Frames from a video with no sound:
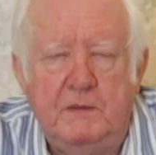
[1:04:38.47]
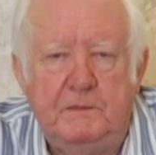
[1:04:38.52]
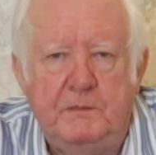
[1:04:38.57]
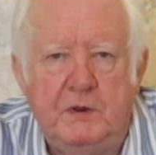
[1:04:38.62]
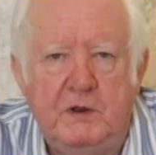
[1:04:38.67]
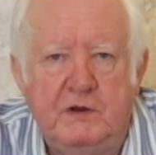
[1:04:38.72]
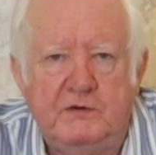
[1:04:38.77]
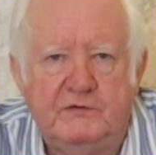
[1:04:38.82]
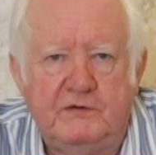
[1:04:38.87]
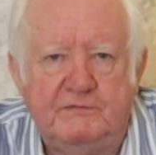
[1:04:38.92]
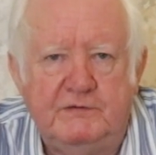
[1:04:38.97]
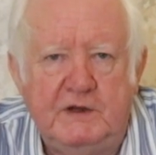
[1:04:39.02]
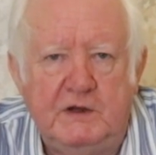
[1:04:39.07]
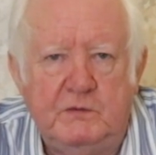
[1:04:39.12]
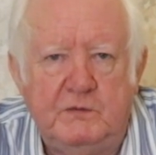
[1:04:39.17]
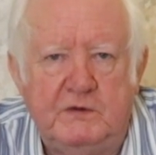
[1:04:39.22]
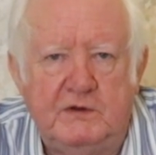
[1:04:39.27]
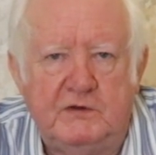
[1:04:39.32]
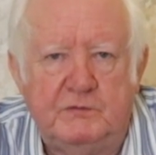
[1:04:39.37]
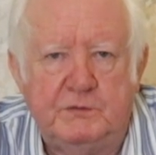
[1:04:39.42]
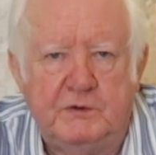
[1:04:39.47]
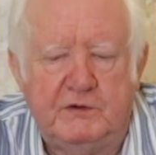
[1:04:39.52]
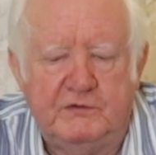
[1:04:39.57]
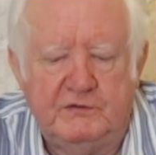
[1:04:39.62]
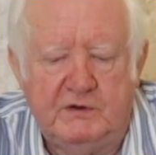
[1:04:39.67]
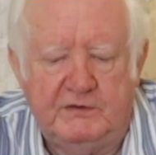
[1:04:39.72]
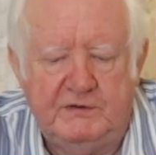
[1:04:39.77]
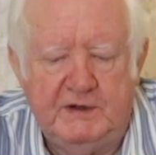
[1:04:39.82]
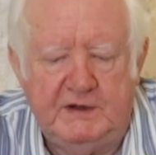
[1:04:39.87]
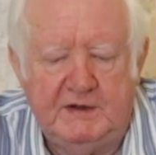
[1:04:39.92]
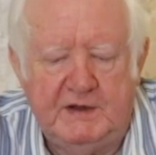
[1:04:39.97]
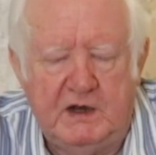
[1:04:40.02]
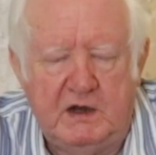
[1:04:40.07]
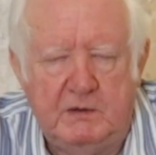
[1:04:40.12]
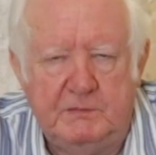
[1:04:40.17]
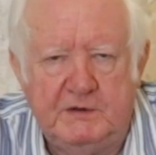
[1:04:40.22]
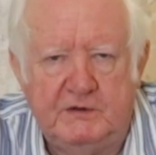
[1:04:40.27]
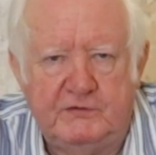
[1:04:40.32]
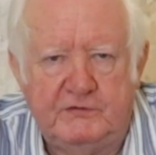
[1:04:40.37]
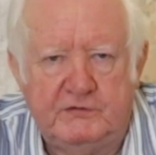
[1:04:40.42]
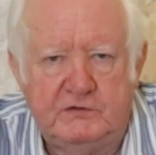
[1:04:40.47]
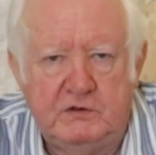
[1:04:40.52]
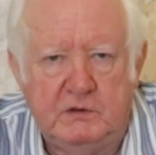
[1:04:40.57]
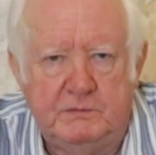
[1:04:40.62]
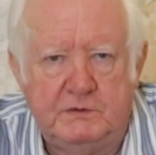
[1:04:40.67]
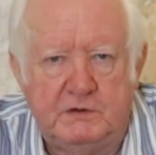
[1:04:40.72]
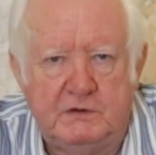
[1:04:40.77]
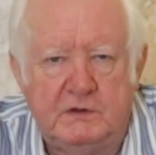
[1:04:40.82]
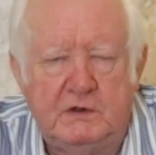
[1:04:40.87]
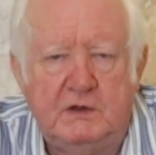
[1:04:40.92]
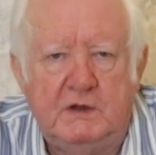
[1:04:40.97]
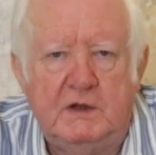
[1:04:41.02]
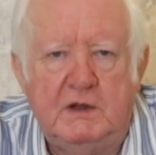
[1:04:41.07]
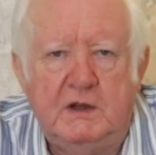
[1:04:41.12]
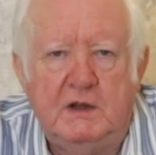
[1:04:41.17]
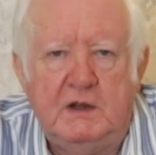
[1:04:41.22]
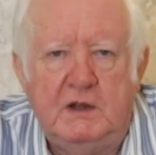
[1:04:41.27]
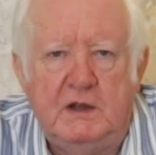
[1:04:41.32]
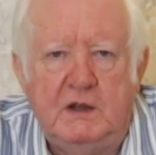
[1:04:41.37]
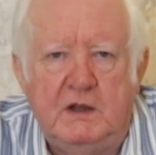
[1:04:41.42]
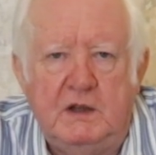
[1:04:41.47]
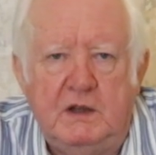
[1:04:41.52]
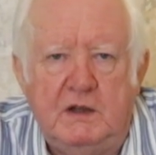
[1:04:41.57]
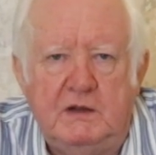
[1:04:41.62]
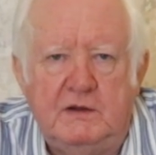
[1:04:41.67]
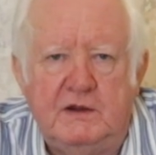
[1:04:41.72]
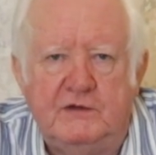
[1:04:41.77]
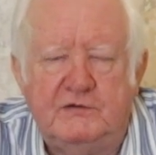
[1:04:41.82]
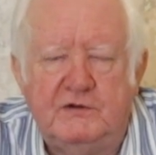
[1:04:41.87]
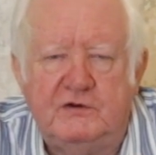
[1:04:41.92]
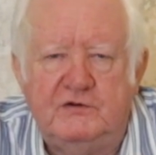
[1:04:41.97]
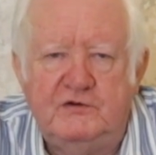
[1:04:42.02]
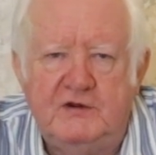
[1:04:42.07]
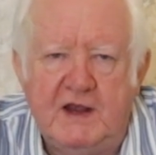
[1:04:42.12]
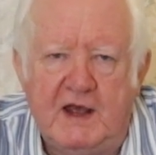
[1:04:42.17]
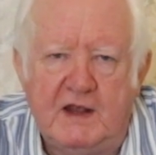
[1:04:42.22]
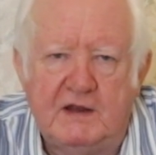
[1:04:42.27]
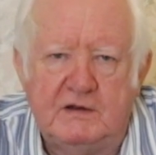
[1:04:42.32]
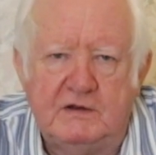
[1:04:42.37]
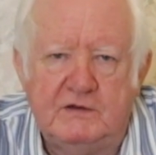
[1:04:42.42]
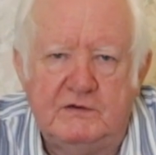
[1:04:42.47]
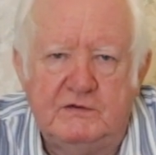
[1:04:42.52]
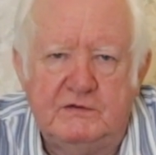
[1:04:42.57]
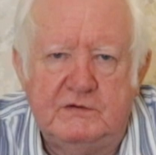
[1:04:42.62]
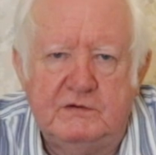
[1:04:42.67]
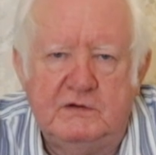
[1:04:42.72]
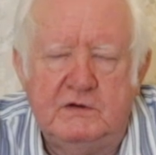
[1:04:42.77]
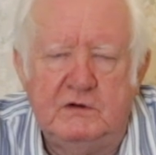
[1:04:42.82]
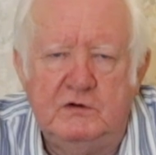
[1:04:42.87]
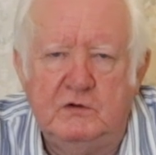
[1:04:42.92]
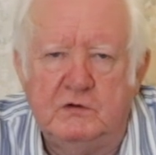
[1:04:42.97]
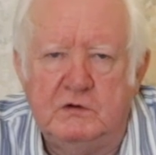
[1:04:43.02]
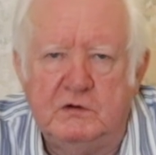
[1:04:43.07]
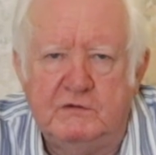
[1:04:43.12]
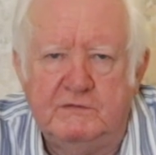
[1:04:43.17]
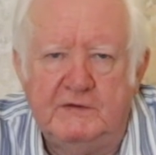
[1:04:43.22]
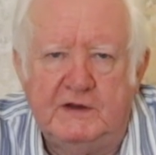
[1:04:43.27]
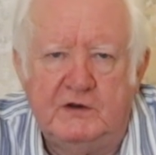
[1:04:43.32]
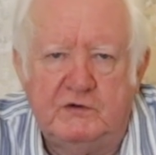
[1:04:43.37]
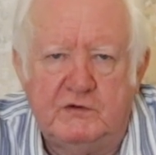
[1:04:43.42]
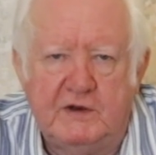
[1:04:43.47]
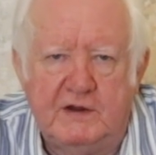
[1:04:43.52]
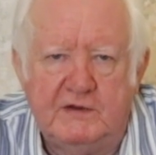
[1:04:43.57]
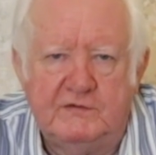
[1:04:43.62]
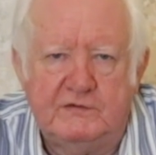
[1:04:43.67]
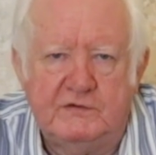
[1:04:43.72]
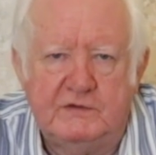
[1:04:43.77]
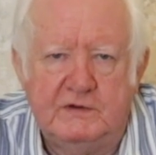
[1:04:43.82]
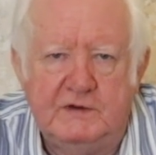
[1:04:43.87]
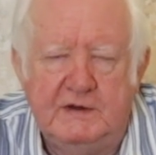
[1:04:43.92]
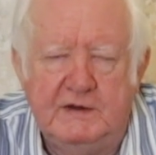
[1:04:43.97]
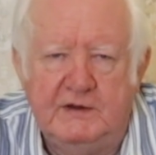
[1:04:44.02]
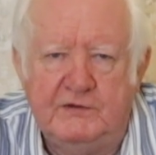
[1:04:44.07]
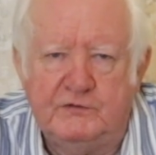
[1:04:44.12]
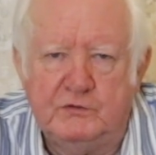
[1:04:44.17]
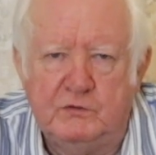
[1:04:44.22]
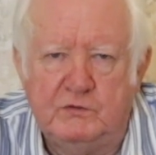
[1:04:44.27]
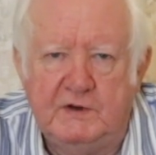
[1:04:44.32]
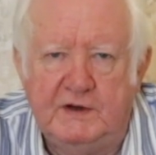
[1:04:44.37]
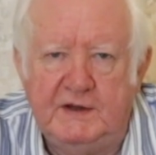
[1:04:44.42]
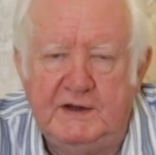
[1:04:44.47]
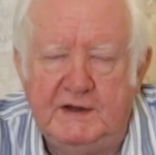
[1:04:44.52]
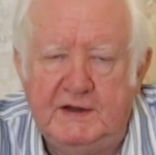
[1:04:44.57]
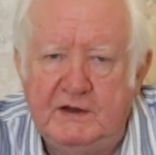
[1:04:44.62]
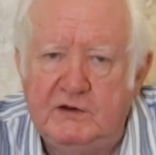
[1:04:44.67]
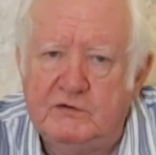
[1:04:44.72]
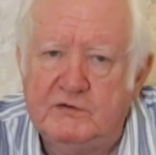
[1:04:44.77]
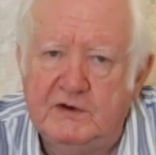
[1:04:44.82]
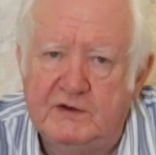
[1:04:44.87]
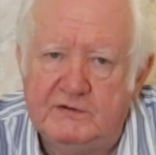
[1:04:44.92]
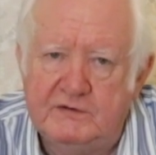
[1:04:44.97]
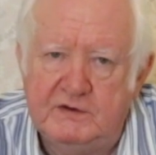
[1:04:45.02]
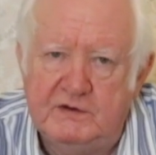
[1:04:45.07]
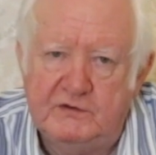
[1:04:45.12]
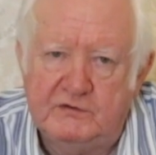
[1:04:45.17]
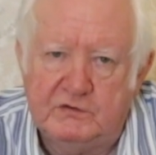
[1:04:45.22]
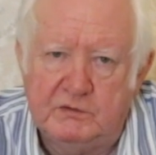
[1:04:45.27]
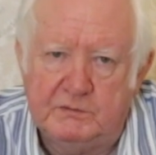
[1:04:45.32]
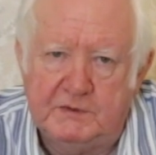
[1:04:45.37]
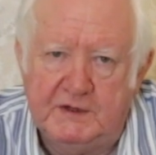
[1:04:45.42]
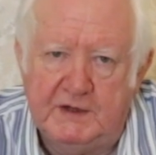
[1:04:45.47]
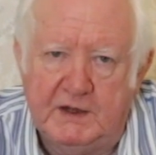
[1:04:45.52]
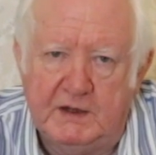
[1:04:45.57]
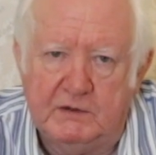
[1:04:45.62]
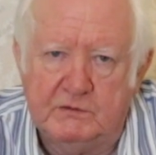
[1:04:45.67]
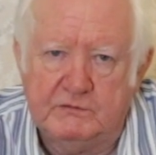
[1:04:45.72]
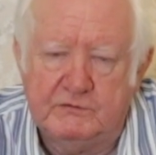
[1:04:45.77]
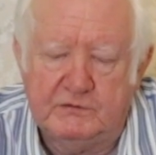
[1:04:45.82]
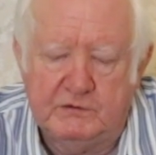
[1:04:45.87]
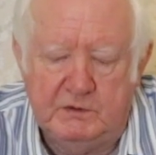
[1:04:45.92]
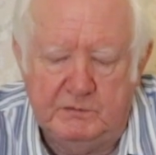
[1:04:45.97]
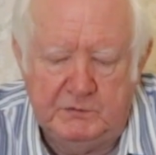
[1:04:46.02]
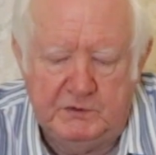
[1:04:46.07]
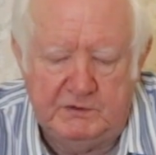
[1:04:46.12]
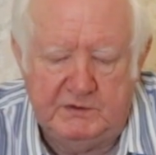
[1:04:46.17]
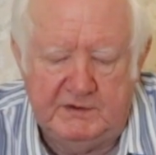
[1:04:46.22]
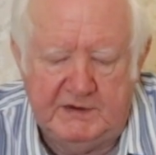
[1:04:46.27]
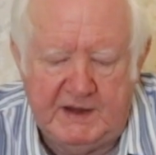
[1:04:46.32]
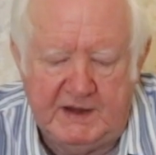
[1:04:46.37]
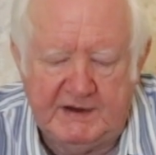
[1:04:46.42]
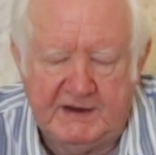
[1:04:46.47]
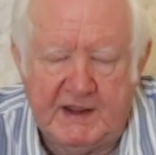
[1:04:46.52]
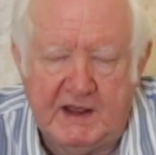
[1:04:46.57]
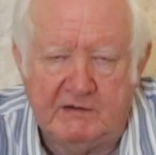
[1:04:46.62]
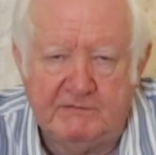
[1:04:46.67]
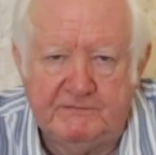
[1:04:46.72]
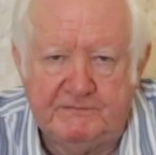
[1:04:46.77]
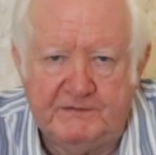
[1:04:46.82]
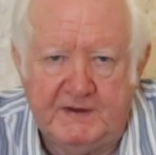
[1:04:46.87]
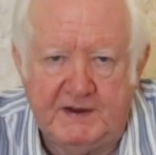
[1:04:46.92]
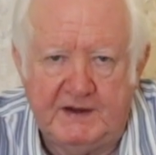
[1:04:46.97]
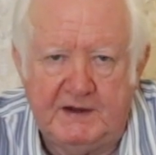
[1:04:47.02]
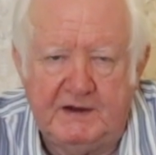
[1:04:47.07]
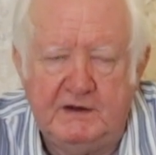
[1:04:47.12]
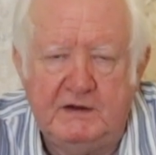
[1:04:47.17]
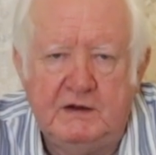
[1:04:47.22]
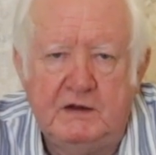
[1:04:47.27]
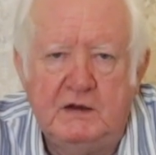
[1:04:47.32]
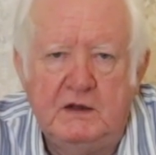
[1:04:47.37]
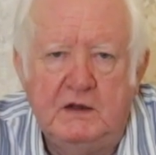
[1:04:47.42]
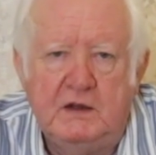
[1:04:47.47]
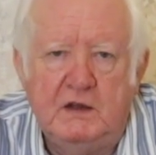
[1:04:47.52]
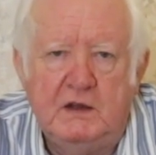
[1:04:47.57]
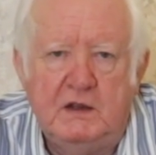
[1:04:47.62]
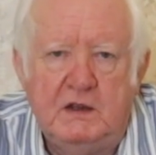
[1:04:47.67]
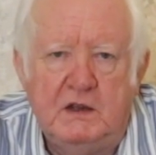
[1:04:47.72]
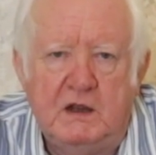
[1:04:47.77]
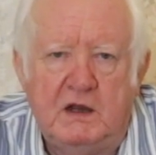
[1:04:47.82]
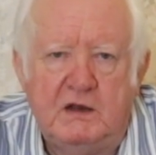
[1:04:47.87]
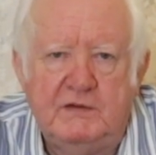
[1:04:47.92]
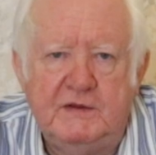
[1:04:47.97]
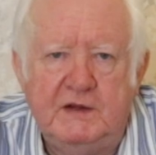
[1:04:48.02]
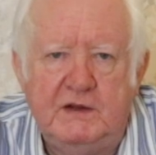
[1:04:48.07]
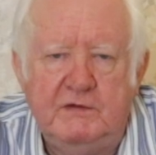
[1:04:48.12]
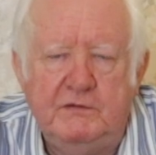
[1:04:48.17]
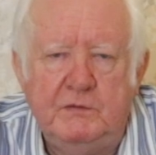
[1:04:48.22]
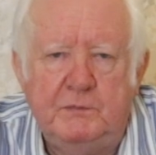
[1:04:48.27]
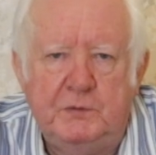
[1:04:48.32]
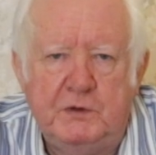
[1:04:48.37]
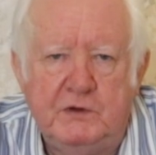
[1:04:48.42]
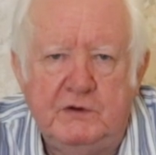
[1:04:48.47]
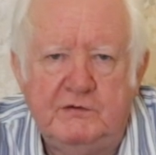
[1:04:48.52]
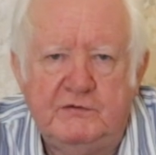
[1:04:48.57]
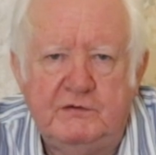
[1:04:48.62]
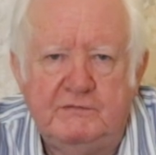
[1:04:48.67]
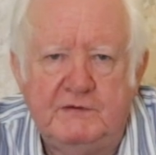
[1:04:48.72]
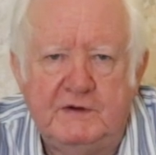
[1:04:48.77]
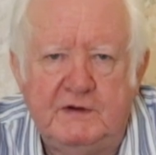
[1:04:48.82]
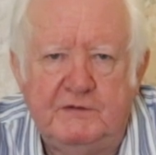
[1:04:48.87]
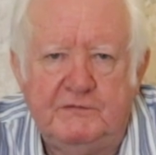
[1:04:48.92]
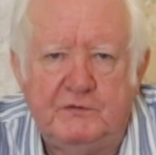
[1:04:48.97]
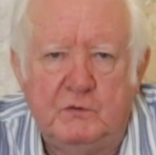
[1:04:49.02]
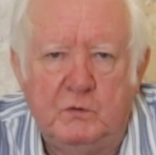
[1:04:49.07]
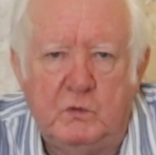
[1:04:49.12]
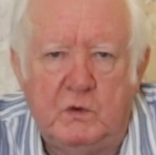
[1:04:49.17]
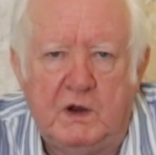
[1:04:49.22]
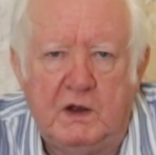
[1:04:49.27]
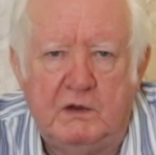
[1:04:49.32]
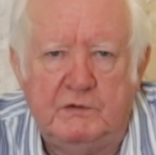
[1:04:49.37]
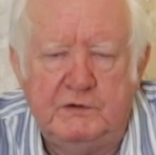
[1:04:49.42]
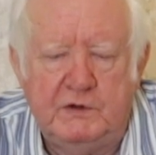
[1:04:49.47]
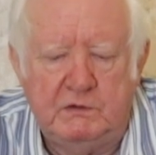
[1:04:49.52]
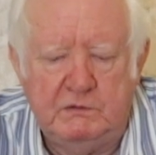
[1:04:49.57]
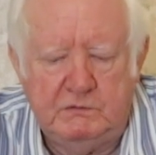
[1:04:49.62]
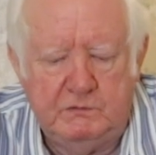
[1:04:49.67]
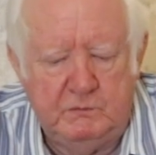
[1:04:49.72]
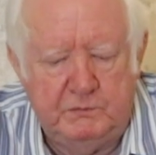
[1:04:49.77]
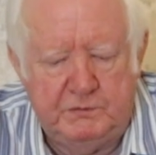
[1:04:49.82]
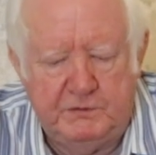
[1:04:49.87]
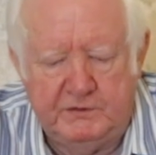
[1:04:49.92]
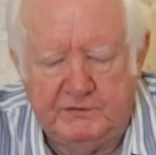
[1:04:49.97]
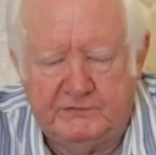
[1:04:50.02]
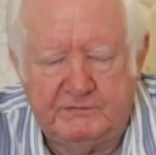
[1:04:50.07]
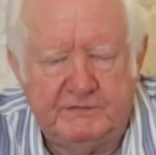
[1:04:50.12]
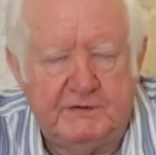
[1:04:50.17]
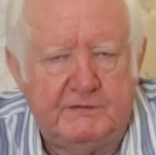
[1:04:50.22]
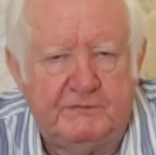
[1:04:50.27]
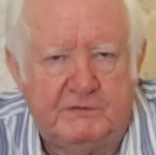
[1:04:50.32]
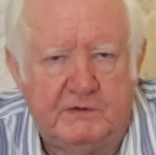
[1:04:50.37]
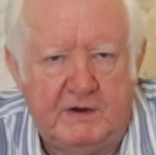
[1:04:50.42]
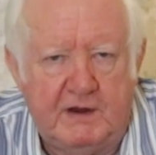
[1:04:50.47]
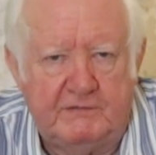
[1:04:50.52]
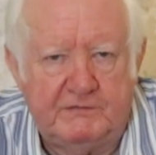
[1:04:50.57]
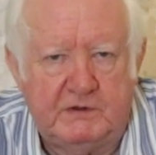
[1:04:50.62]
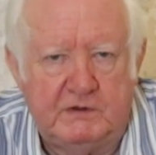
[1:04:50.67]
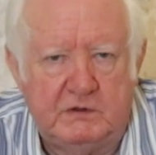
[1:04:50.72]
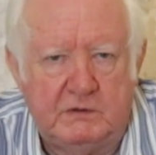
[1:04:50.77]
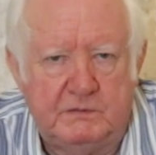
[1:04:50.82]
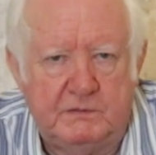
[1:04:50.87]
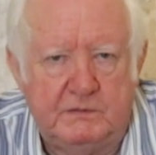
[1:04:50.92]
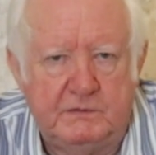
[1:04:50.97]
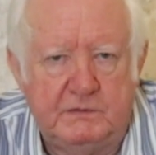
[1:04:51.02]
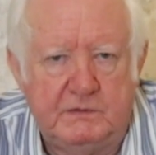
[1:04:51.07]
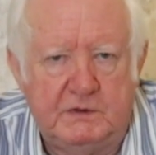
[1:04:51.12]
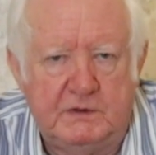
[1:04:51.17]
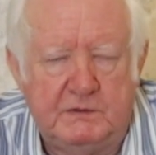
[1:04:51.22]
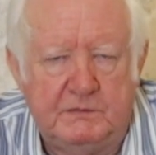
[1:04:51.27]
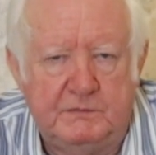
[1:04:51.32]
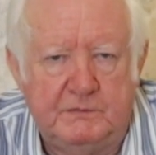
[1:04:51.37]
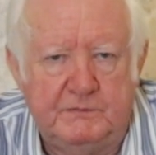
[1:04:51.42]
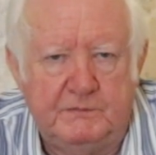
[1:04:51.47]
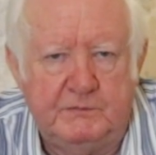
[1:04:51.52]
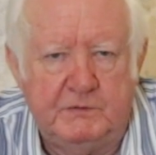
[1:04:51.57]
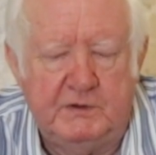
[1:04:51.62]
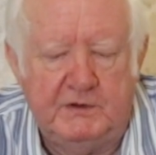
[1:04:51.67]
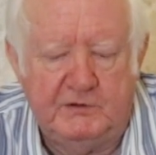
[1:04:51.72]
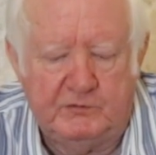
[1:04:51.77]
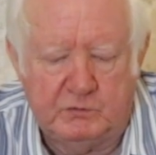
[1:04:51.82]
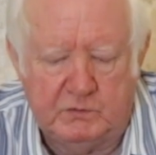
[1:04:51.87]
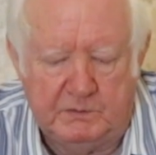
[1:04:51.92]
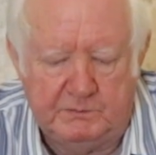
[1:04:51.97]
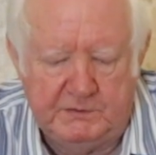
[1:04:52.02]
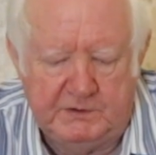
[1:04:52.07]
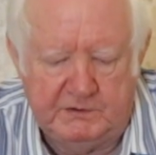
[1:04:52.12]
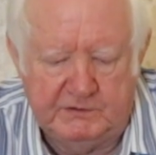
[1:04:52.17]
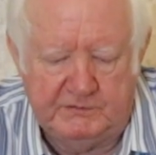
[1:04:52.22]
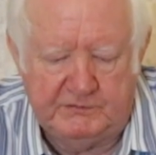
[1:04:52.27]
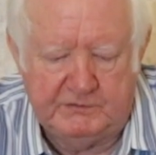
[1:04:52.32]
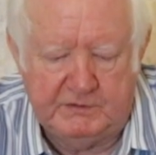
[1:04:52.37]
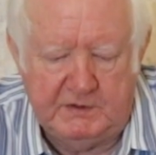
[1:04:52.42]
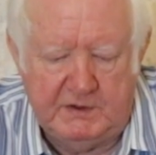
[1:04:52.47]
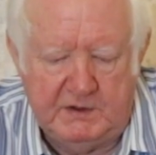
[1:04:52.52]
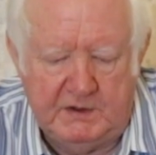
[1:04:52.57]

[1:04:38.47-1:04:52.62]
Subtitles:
persevere with this person. I think they're a bit stubborn. There's a chance that your love interest is already interested in somebody else. But that can fade. And I think if you persevere for a while, don't persevere forever with this one, because